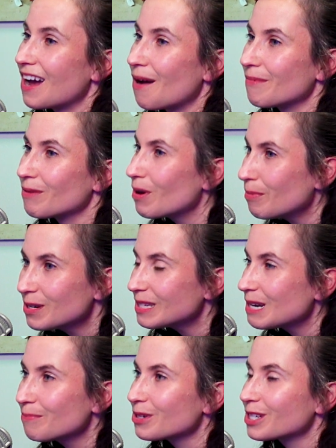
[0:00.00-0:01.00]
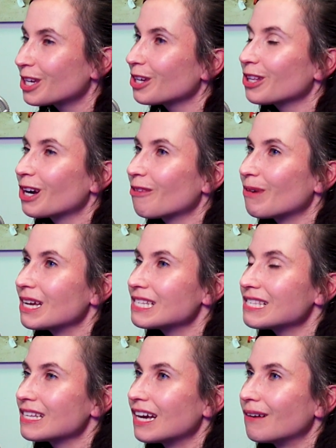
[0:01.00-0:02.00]
And one person in particular
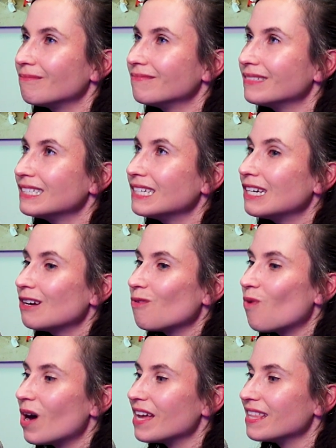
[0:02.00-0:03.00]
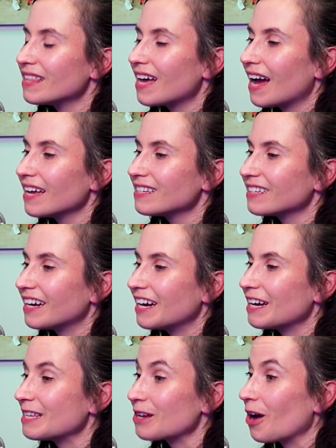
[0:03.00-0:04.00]
was one that
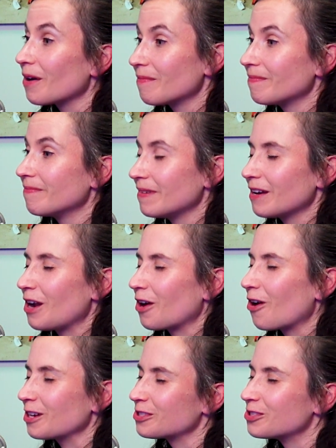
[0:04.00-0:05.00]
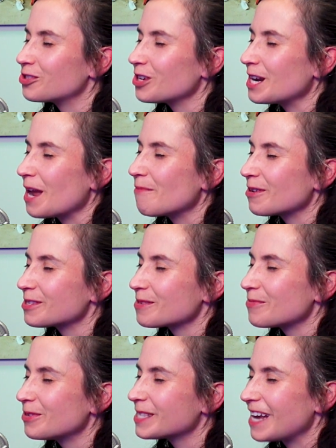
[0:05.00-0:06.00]
is our across the street neighbors,
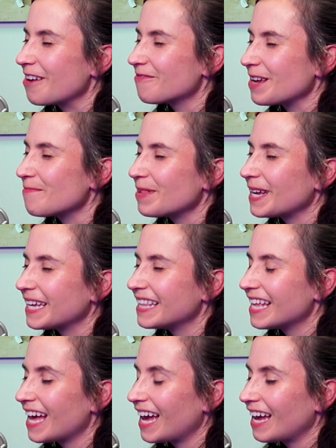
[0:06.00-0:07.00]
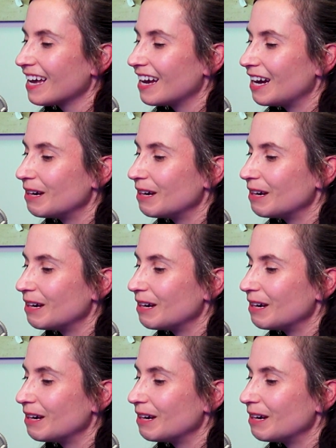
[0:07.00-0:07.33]
the Bolstad family, and they